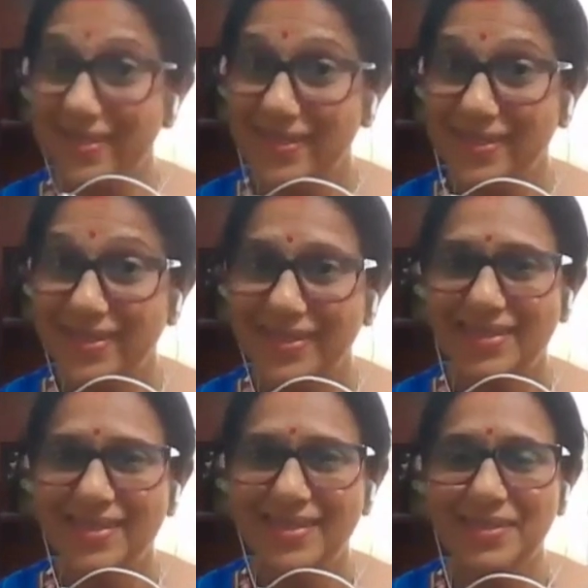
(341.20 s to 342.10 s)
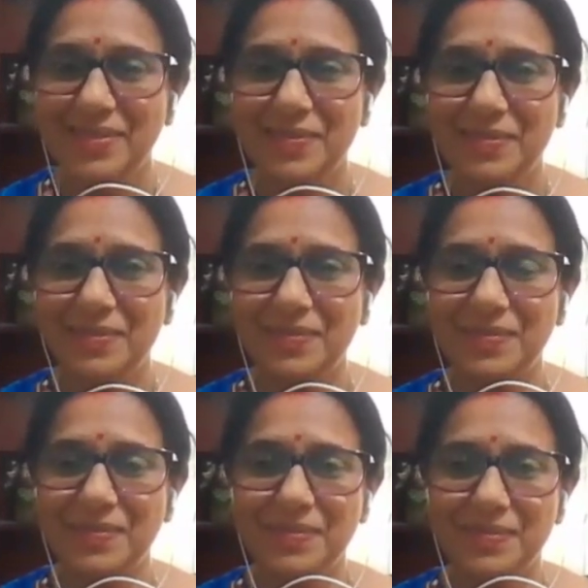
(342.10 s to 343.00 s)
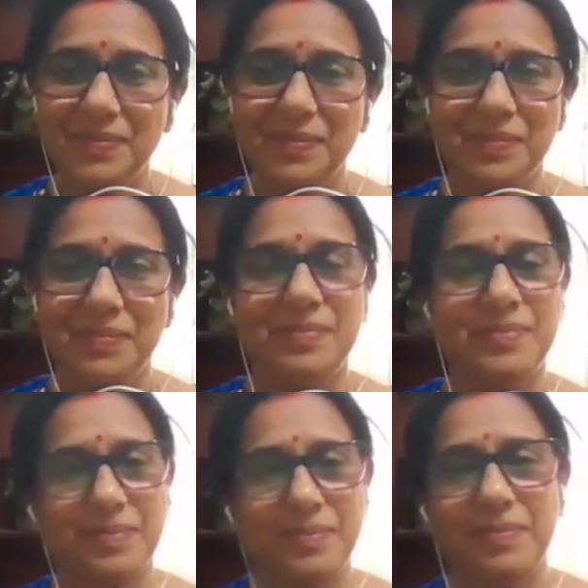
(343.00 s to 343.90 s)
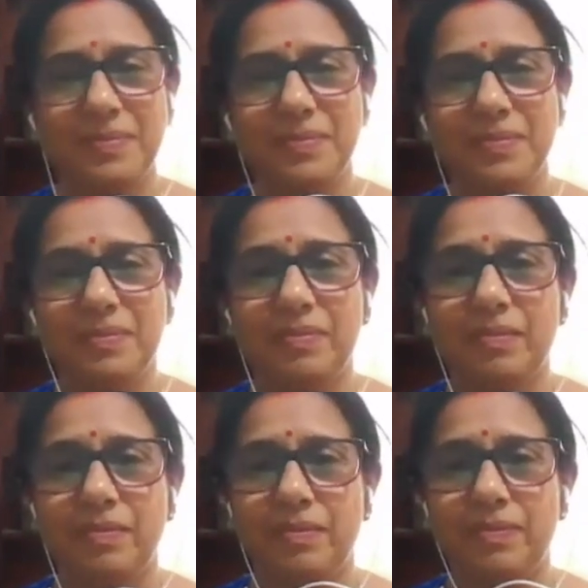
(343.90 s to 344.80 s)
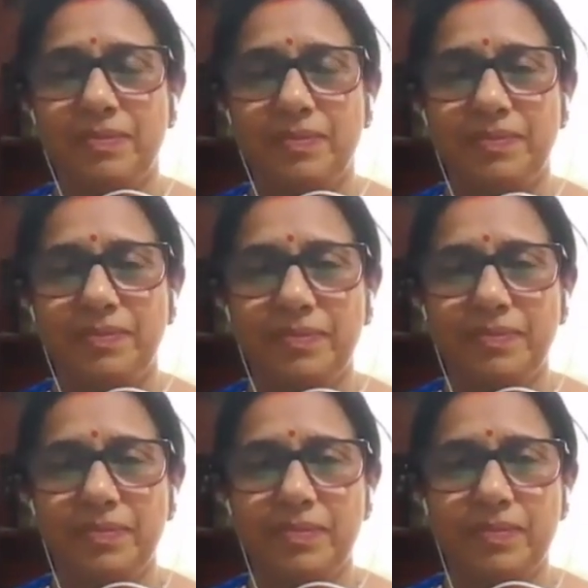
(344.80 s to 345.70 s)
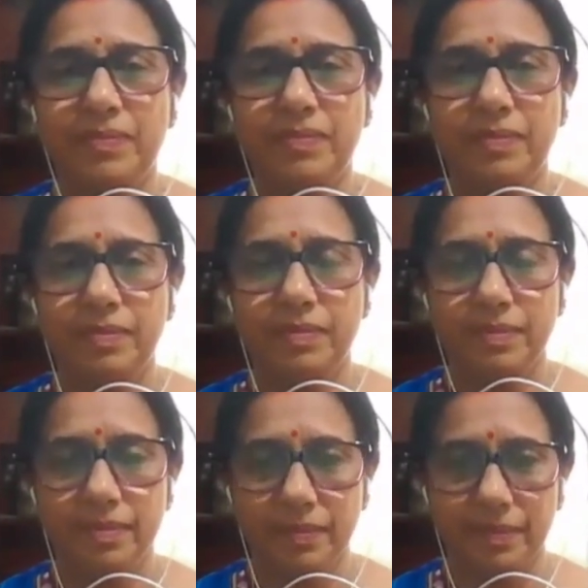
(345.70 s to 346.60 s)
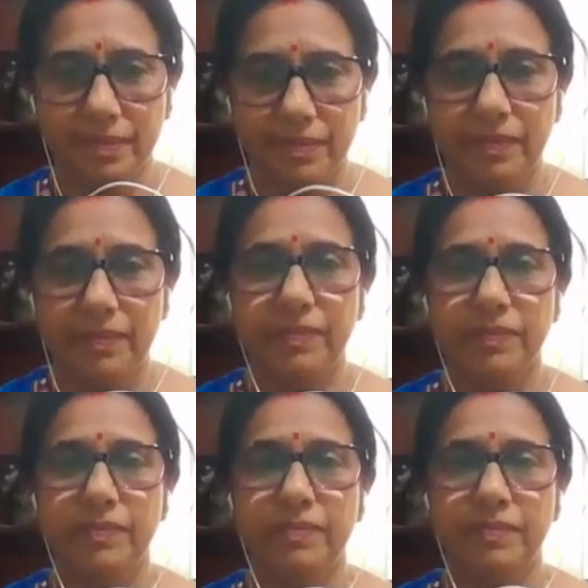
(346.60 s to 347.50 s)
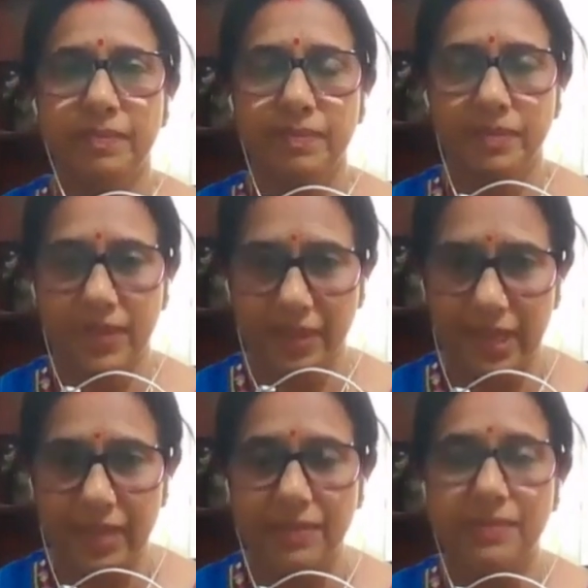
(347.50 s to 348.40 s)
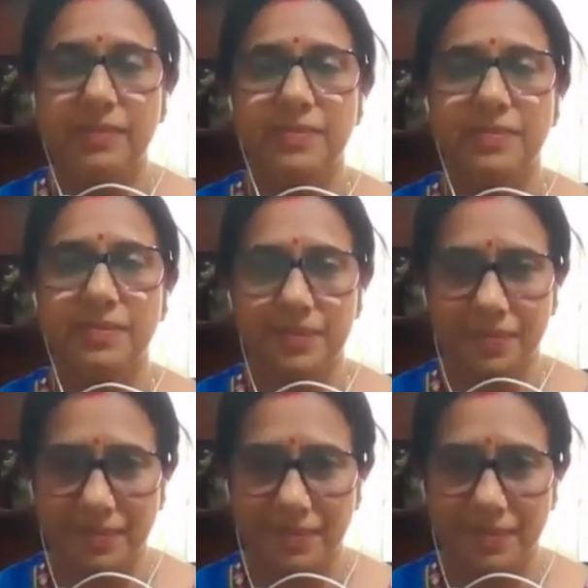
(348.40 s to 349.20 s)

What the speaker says: [no speech]